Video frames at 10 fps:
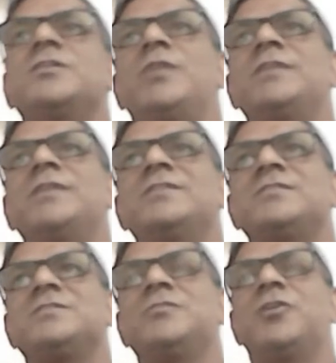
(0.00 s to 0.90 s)
other one is the
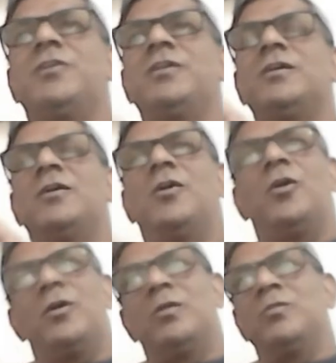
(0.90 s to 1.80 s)
receiver
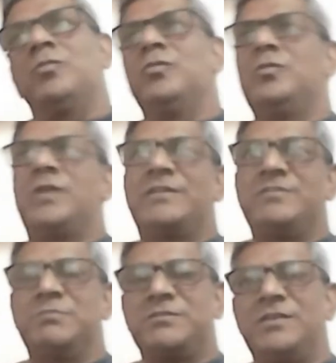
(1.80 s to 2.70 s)
or who gets
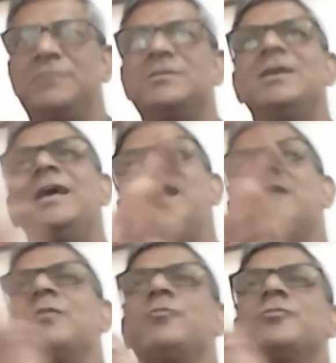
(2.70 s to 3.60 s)
the message. And of